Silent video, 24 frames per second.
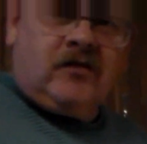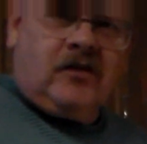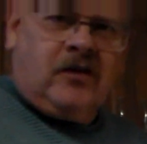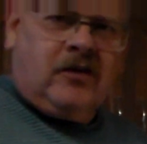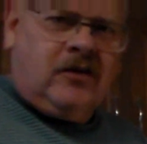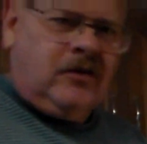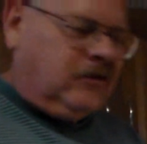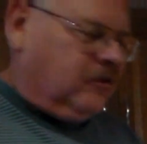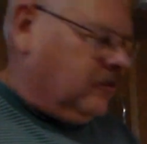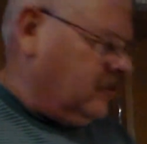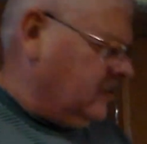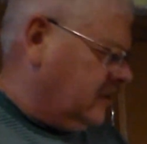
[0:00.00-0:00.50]

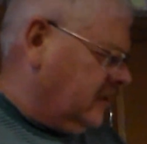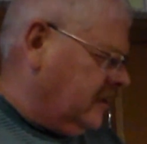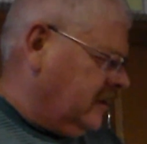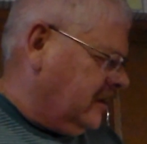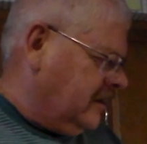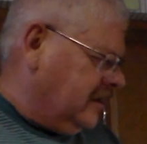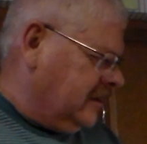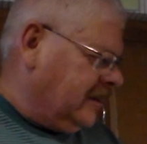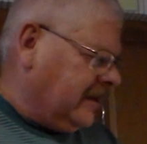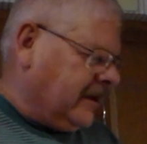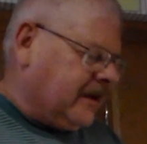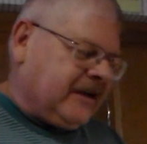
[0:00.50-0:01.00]
So,
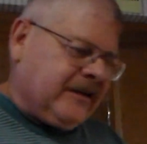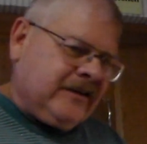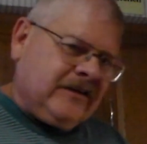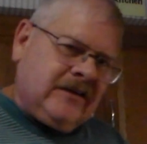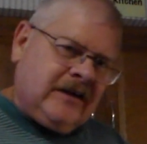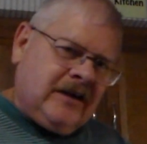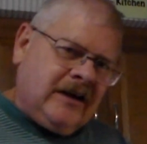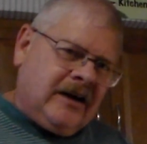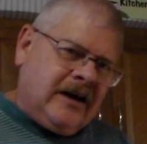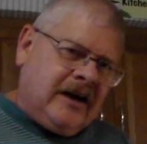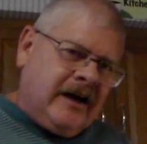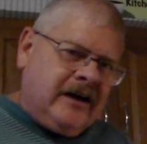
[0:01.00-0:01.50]
like I
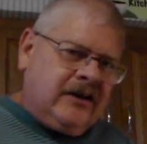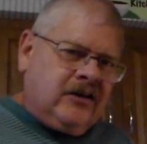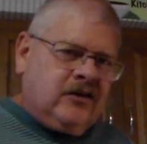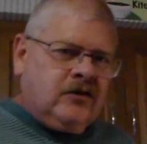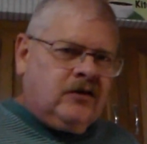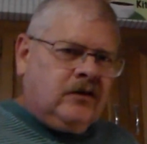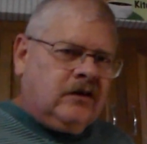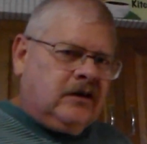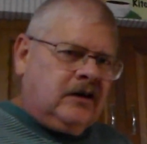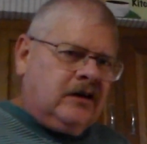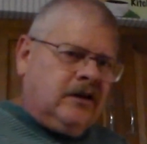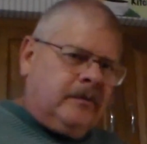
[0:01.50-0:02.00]
said, I
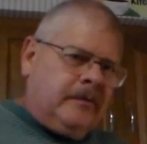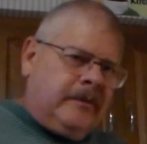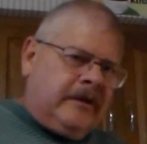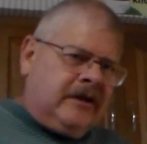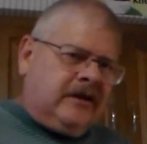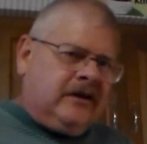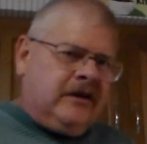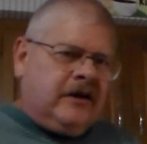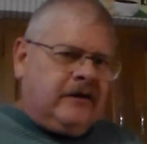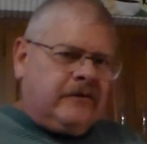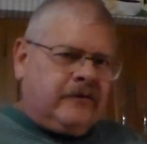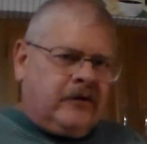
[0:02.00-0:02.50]
do a little
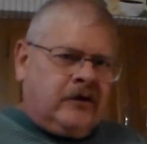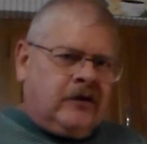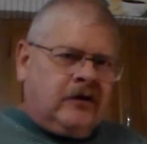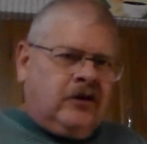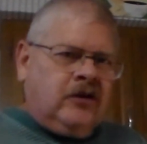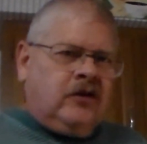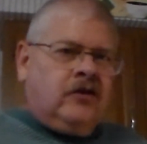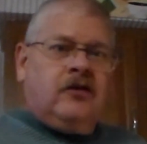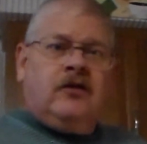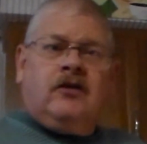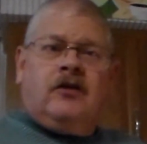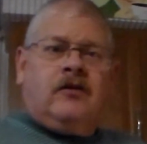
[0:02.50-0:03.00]
bit
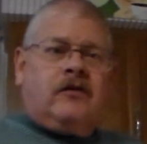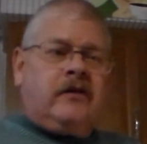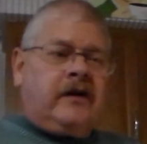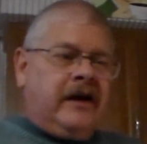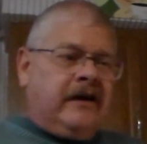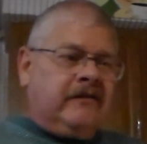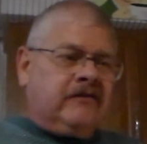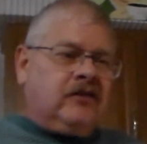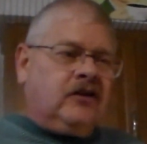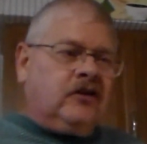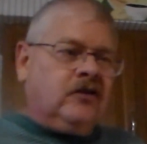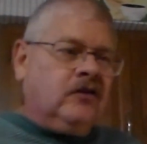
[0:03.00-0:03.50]
different. You don't
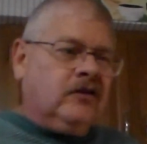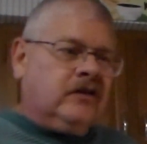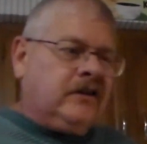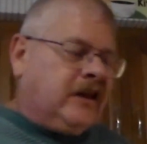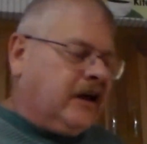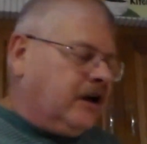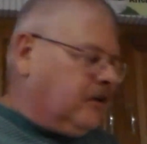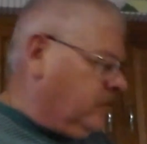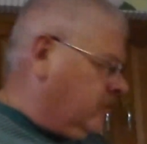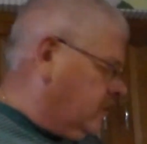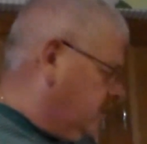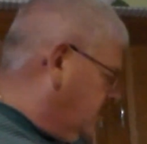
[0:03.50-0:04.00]
have to do it
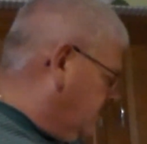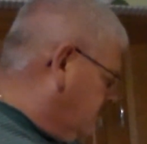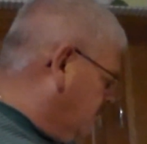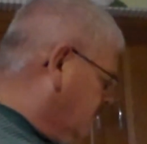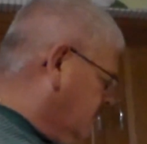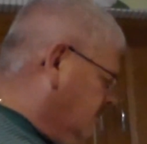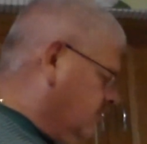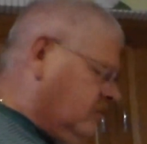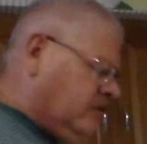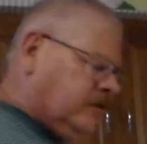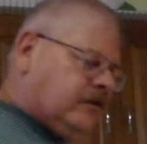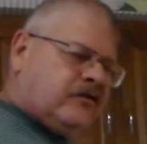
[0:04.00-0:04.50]
that way. You
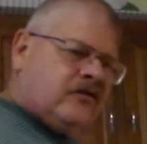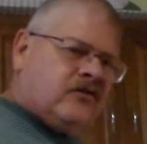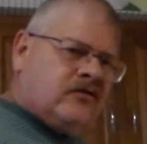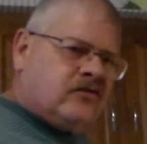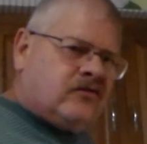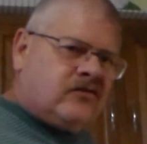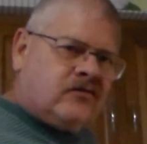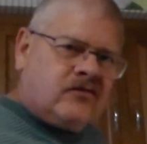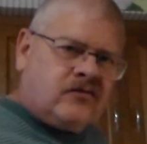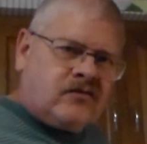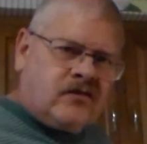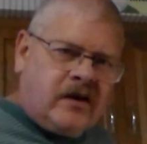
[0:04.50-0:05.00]
can do it
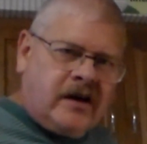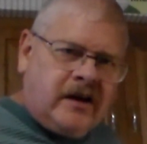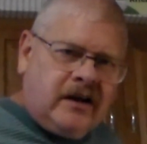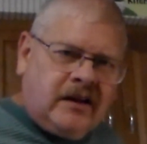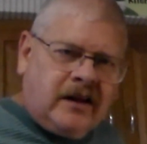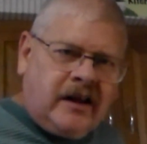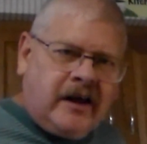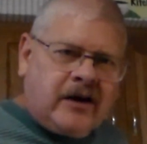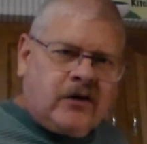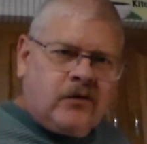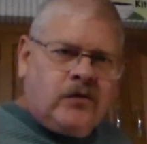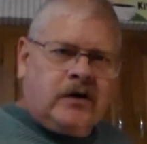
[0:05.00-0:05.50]

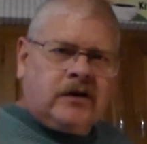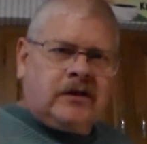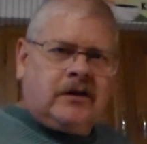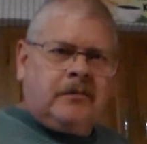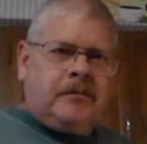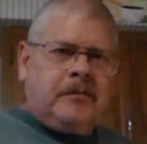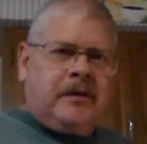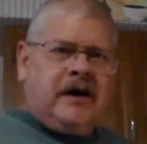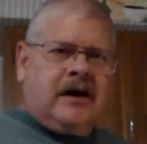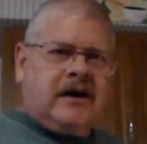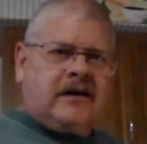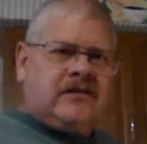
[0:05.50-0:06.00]
straight like what
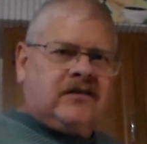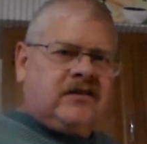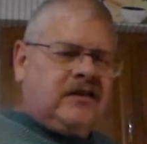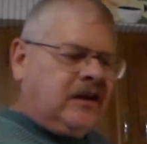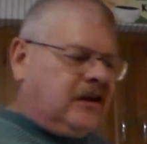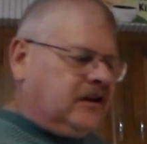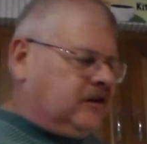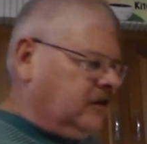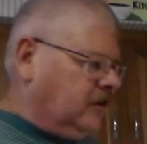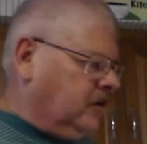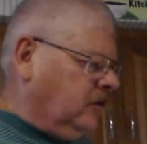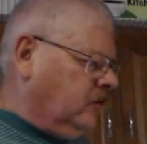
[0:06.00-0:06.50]
the box
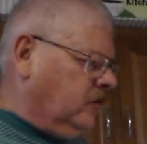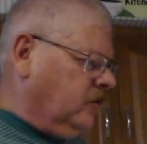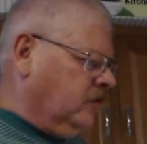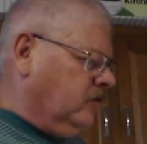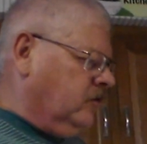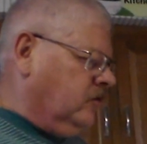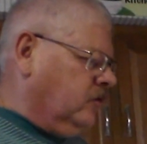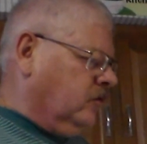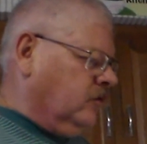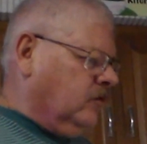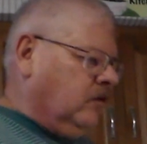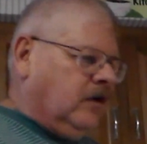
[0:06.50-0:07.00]
says, and you
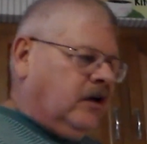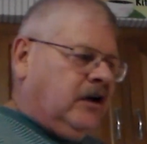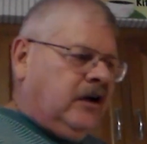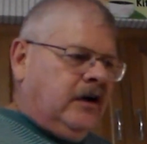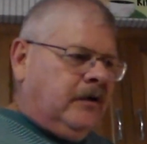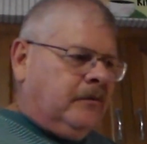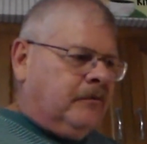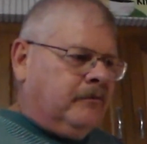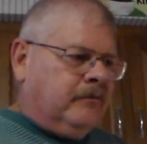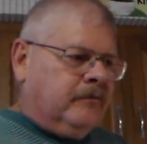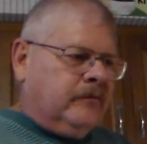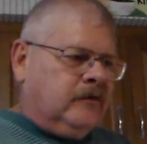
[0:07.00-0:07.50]
can do
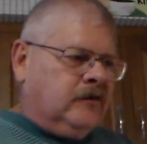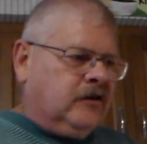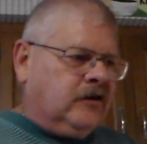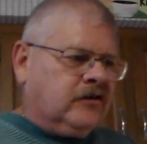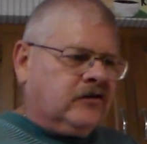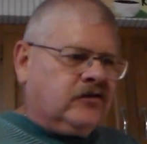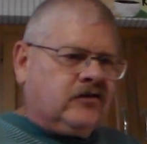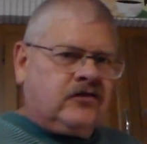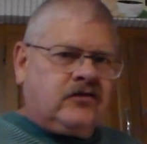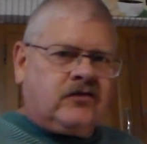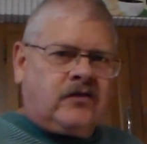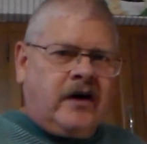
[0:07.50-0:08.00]

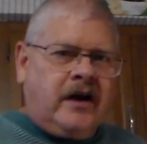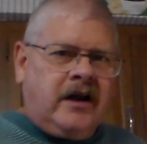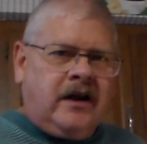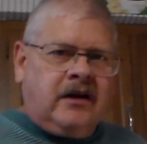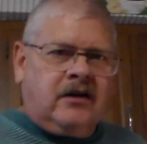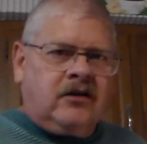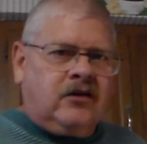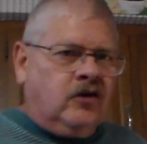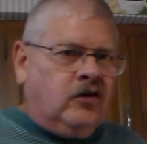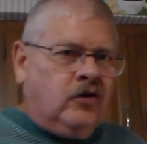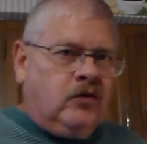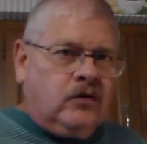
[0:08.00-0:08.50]
just
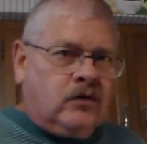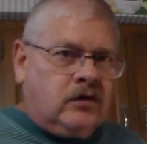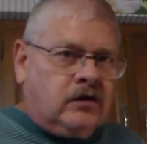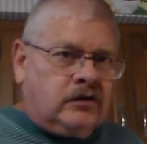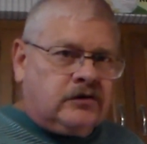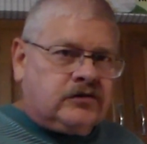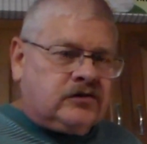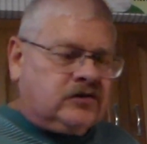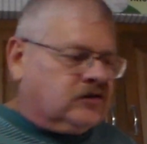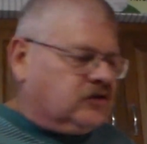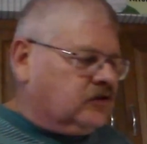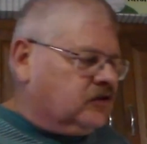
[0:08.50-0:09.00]
straight
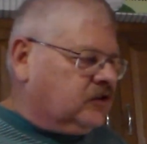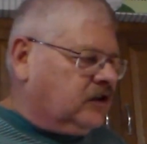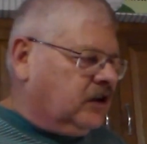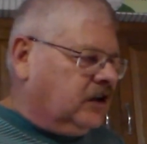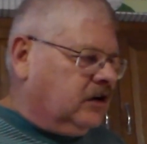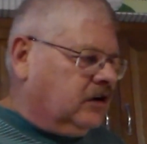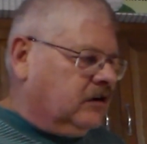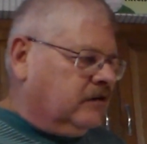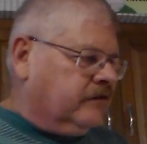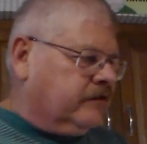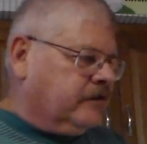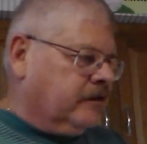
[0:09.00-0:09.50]
noodles
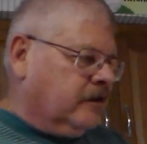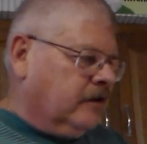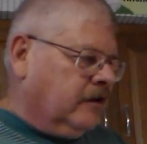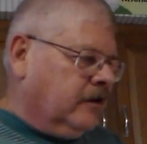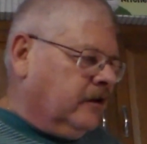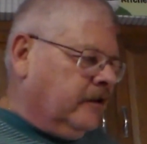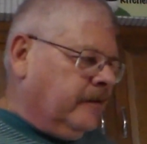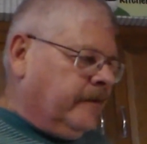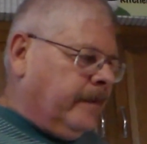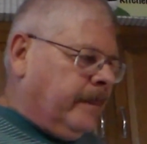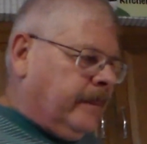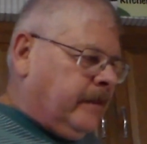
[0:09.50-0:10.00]
instead of,
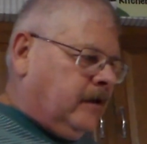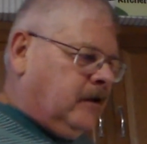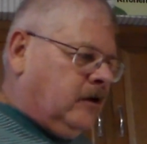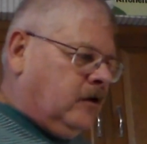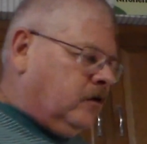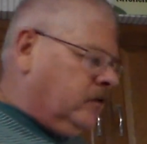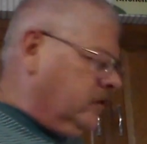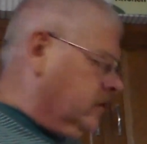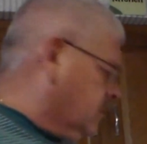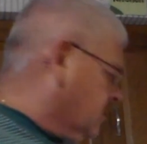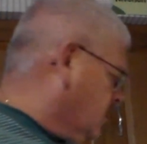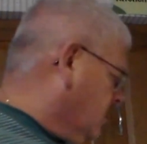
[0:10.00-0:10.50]
you
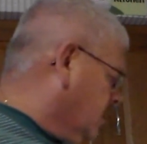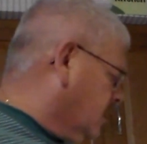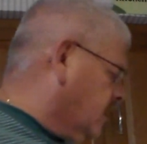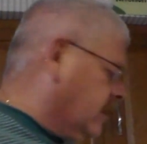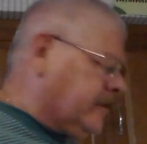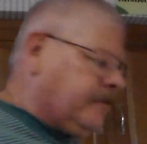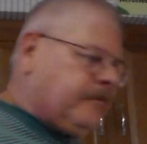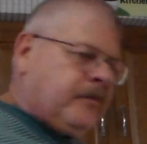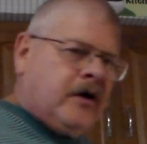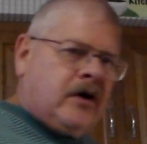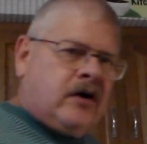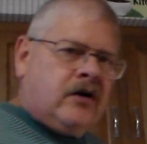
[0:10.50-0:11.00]
know, a
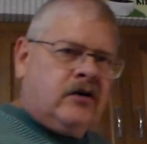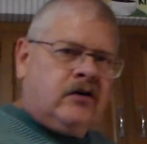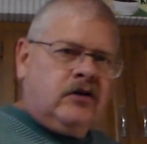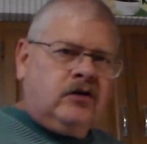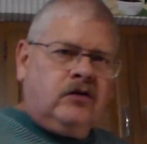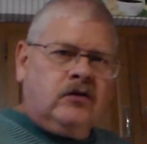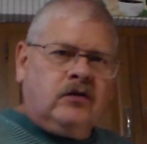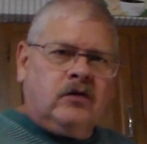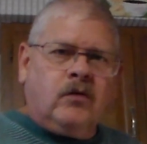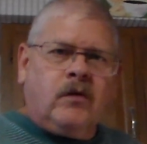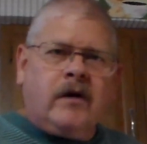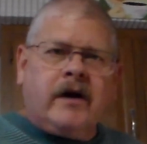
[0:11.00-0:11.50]
garlic butter
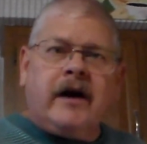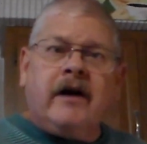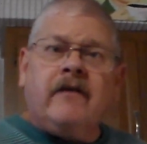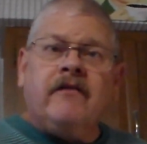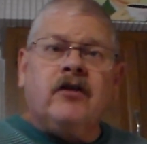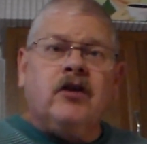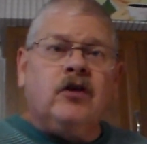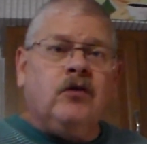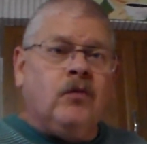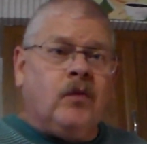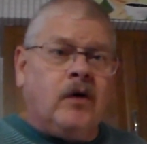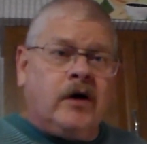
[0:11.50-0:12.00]
noodle,
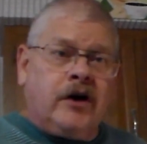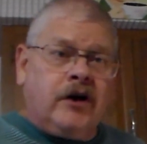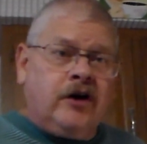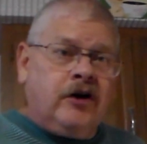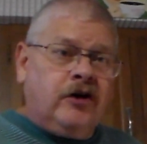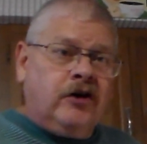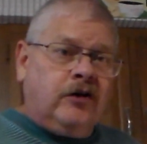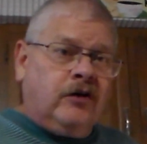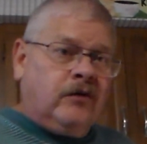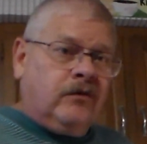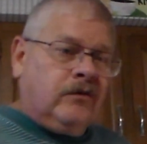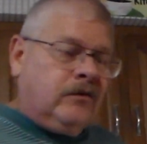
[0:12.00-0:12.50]
whatever you want
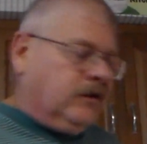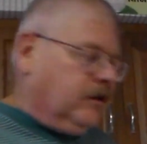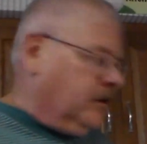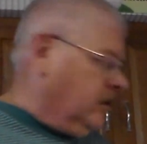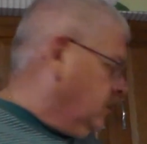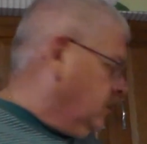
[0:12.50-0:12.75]
to do.